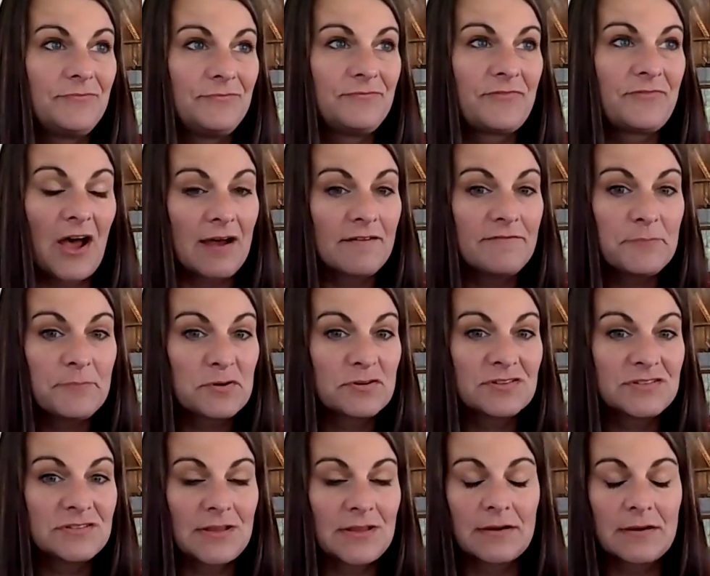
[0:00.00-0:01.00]

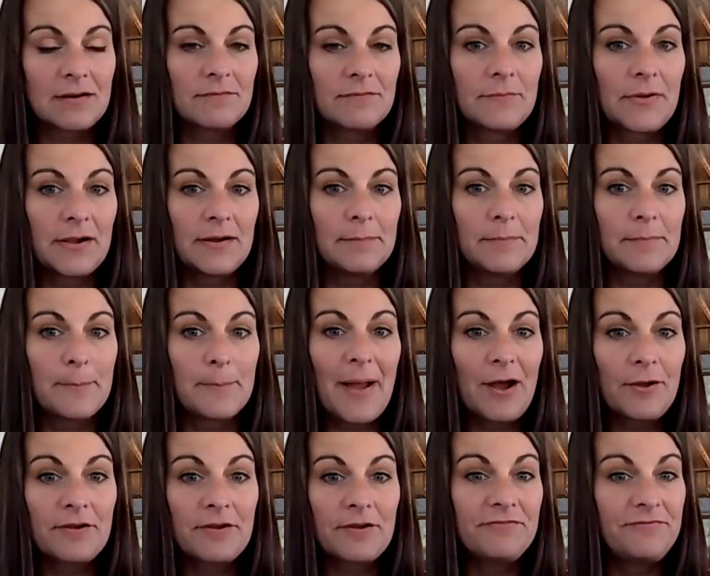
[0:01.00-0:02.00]
5%, about
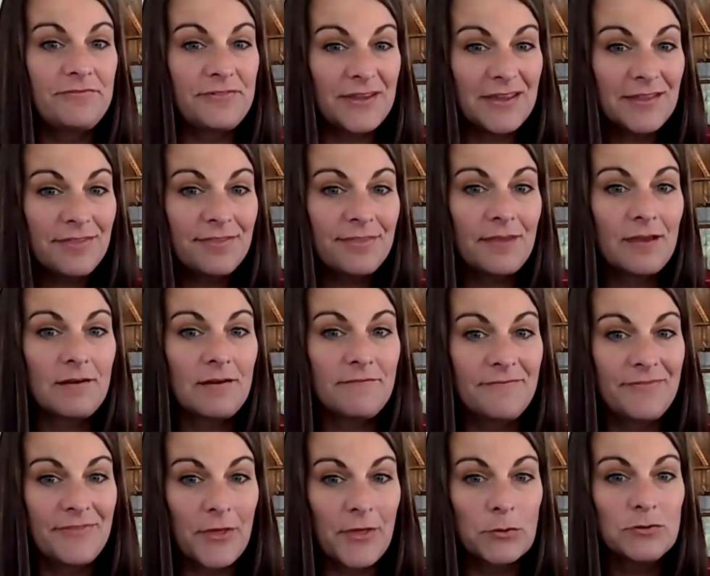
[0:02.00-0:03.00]
a fifth of
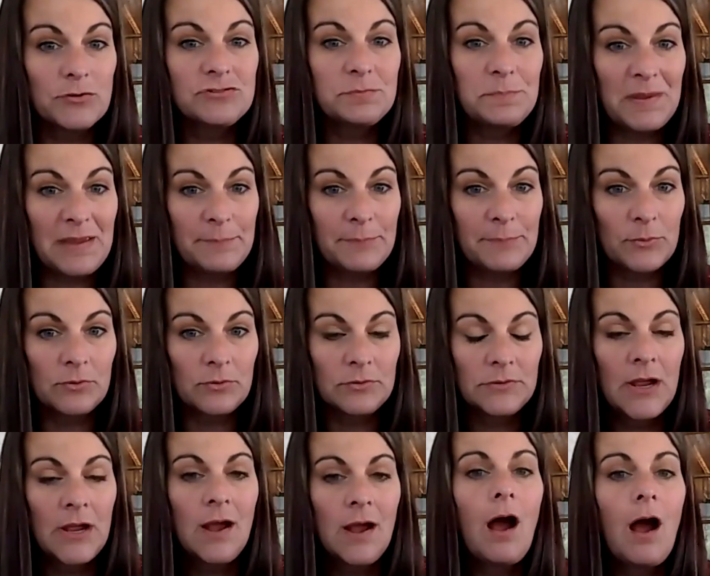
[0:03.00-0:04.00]
those people
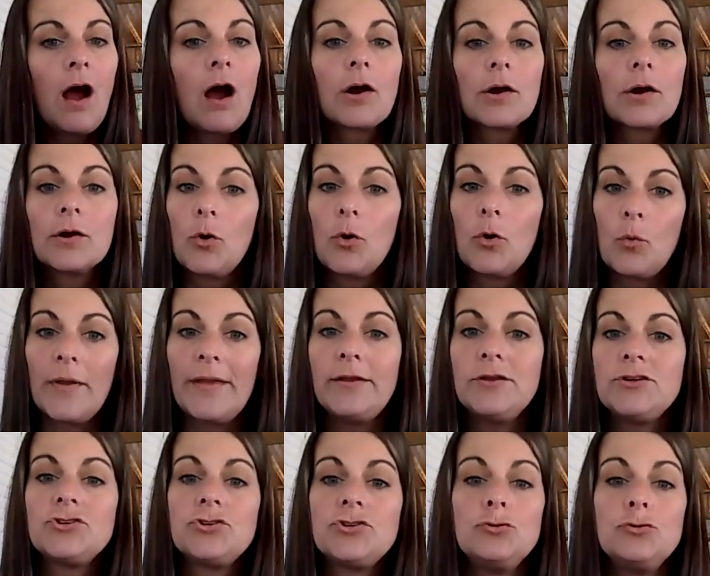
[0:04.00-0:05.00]
are going
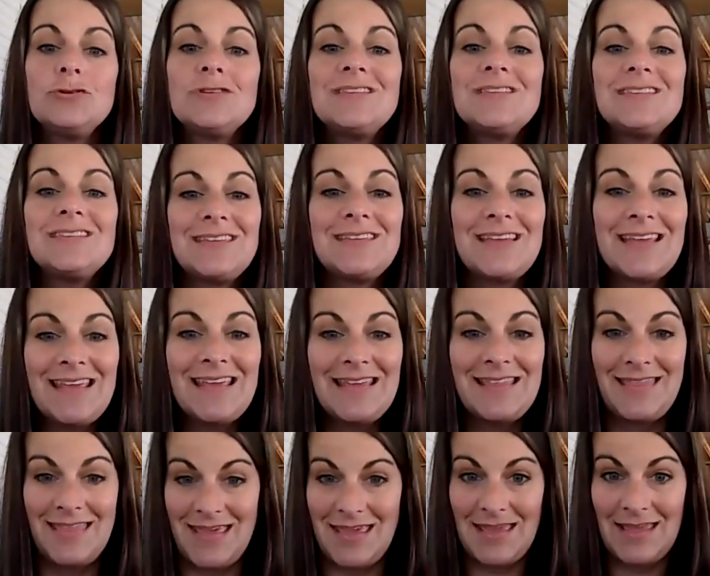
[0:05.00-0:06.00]
to see
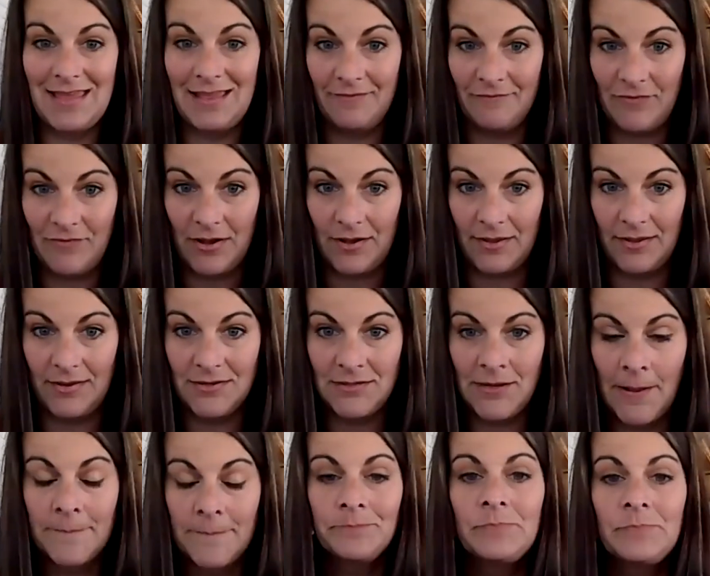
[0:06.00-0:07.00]
the invite.
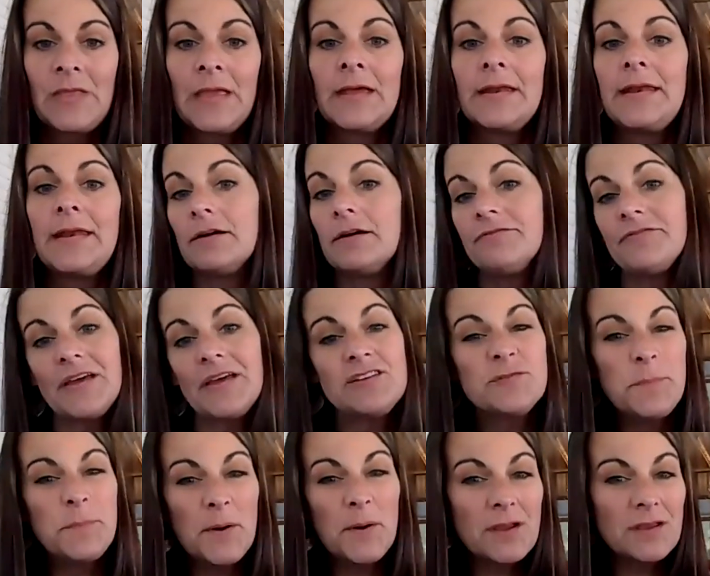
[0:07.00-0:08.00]
Now,
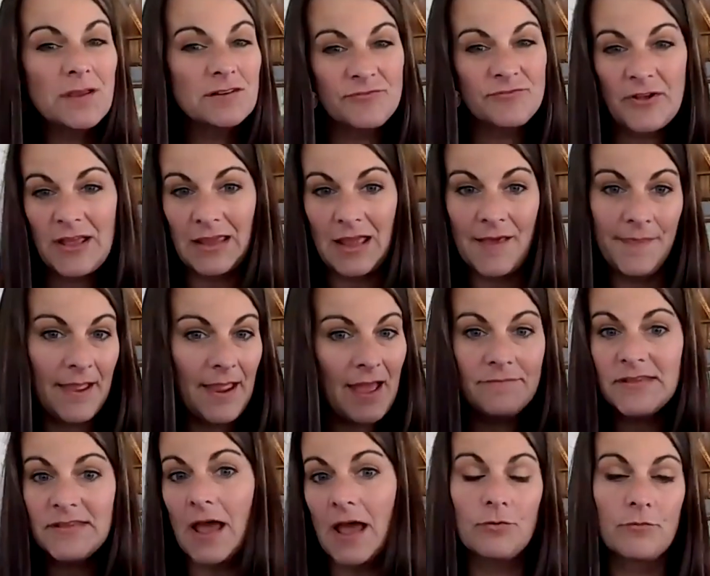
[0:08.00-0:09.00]
Facebook is funny, and
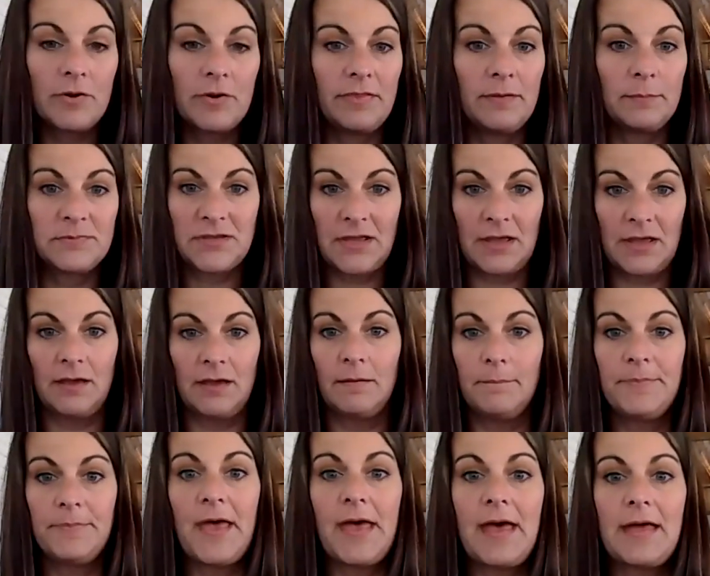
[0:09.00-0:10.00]
they have this algorithm
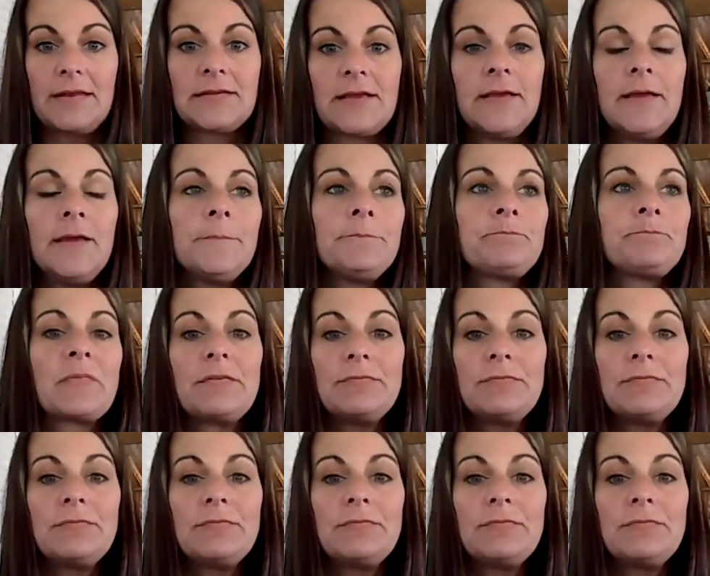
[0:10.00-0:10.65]
set up that